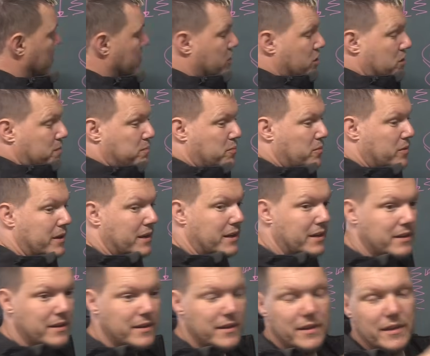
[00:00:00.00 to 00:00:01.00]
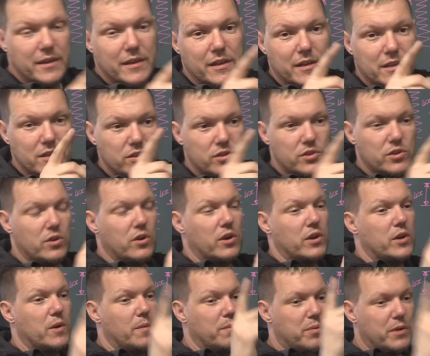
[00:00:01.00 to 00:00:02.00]
spring, so a
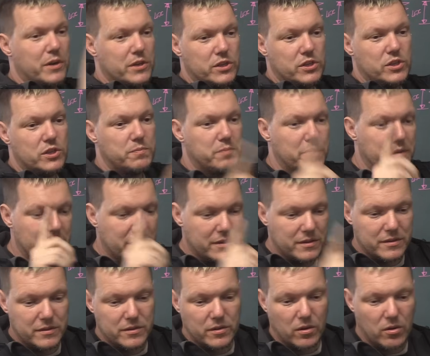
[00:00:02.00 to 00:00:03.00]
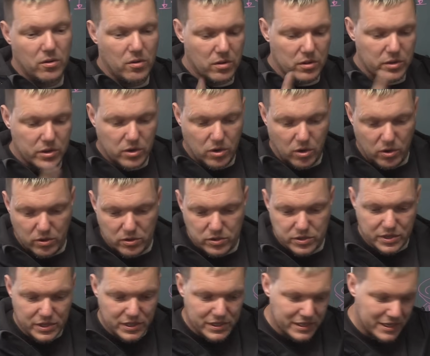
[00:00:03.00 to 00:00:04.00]
compression spring, that all the
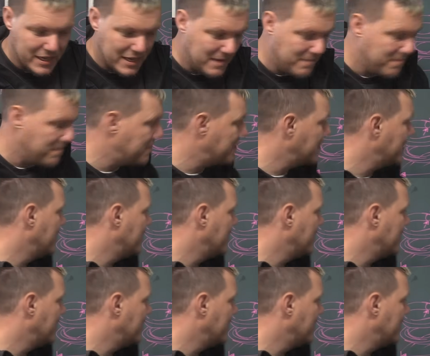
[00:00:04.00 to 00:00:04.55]
coils are the same,